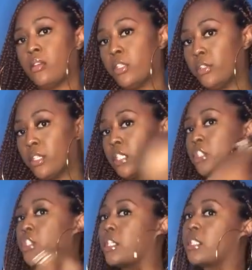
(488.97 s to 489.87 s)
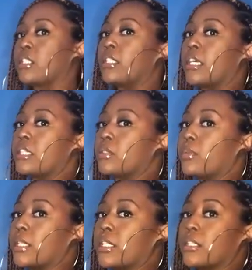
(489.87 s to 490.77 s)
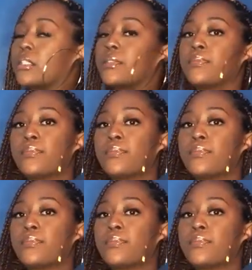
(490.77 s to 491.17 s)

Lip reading: You can adjust it as well.